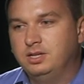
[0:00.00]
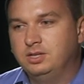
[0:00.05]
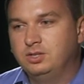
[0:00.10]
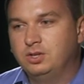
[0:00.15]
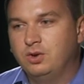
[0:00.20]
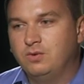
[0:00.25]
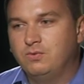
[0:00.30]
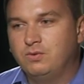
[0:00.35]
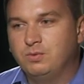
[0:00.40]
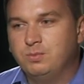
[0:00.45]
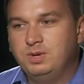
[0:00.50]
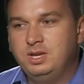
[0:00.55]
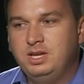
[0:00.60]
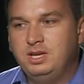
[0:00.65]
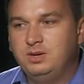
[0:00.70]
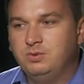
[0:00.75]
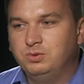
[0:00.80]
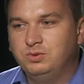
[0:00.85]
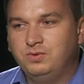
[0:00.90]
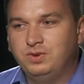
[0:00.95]
So for
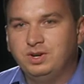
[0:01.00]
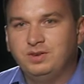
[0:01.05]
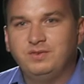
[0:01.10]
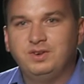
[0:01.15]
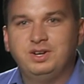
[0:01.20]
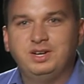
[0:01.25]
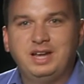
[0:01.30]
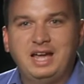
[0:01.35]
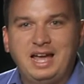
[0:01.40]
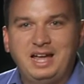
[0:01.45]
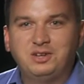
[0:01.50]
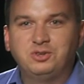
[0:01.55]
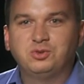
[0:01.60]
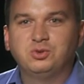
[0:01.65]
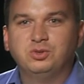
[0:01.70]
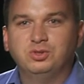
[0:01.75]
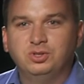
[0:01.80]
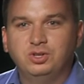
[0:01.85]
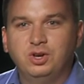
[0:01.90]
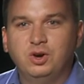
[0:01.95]
me, it was very, very
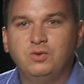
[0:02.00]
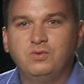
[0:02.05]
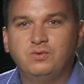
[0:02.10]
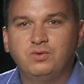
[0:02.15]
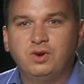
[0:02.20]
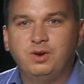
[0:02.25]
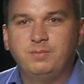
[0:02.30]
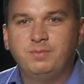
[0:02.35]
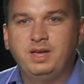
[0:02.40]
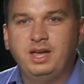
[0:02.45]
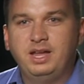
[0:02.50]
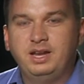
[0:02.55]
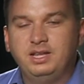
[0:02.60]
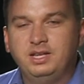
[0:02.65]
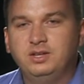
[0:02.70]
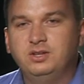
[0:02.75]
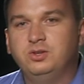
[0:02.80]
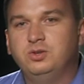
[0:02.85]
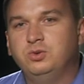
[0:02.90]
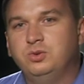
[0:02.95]
natural to go from that
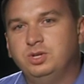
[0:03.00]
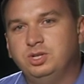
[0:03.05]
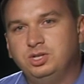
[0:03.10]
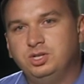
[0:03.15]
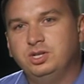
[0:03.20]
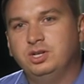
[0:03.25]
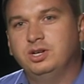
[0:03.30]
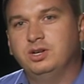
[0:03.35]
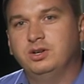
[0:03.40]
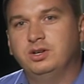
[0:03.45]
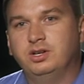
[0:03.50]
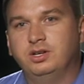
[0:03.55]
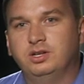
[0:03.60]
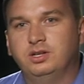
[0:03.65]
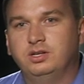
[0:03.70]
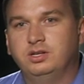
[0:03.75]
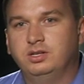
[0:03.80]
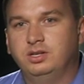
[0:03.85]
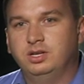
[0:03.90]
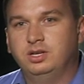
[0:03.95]
into engineering
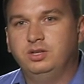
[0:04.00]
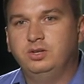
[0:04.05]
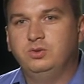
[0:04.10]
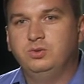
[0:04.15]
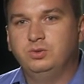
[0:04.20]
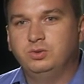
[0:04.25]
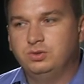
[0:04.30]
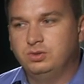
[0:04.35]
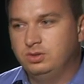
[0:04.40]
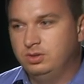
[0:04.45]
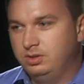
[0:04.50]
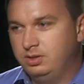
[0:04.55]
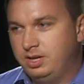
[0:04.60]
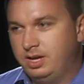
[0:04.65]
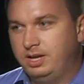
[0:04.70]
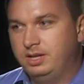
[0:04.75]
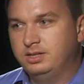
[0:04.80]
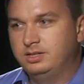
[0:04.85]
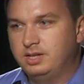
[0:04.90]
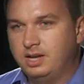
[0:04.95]
and use
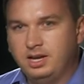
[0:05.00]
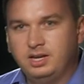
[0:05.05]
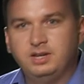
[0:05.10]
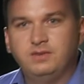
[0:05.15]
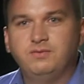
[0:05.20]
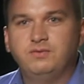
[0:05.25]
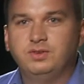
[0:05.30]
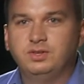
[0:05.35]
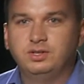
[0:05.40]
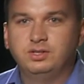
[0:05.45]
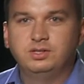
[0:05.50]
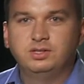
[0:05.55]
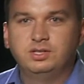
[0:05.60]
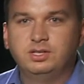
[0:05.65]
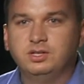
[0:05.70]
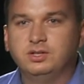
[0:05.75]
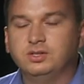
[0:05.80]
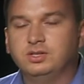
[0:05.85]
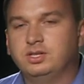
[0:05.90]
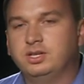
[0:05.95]
that scientific
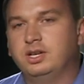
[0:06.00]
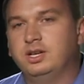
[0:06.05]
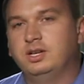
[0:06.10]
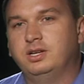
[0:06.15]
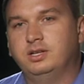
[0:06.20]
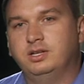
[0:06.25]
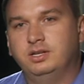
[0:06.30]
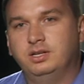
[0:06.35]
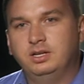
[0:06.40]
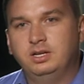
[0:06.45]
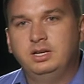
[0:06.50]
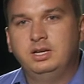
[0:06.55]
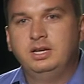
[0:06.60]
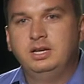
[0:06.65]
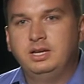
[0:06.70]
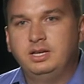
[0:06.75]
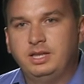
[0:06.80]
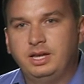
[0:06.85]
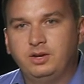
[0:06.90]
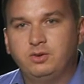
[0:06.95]
skill set and
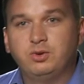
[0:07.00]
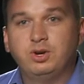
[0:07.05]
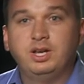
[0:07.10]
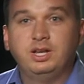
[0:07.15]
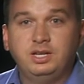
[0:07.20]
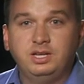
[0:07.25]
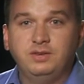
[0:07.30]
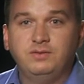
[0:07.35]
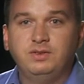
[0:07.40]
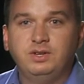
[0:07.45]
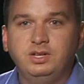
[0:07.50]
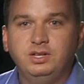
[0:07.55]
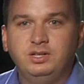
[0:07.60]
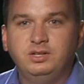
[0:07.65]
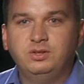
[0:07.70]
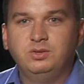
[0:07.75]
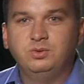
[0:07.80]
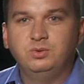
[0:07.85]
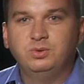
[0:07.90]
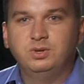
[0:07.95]
that creativity
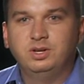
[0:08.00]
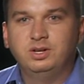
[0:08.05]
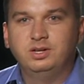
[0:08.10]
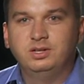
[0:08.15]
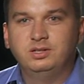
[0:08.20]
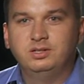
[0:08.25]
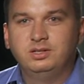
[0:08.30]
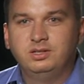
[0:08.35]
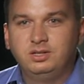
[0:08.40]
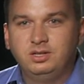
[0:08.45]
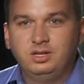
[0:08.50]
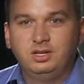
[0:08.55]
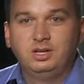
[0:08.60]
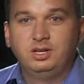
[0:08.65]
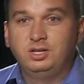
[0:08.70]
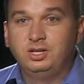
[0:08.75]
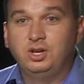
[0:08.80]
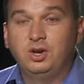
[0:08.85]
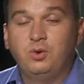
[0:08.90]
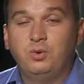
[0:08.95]
to
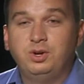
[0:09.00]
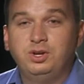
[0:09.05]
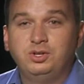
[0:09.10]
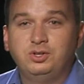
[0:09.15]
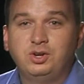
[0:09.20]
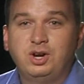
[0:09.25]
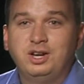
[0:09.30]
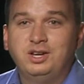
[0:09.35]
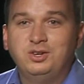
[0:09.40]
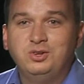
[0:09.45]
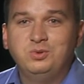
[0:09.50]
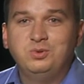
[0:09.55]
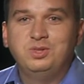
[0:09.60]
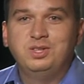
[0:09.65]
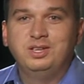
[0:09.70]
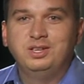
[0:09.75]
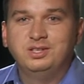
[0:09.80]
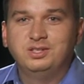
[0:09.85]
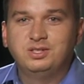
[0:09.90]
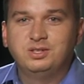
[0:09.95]
go in and try to do
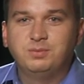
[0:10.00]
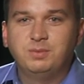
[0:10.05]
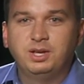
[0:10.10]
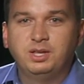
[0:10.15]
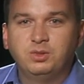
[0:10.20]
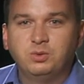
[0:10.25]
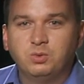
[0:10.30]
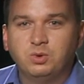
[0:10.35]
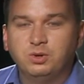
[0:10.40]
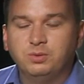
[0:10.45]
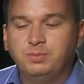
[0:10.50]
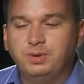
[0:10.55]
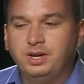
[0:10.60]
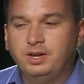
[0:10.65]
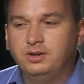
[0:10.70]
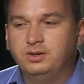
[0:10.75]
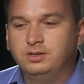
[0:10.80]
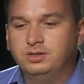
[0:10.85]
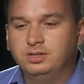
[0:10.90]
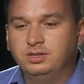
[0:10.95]
things to make the world
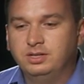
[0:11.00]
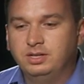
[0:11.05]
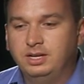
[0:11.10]
better.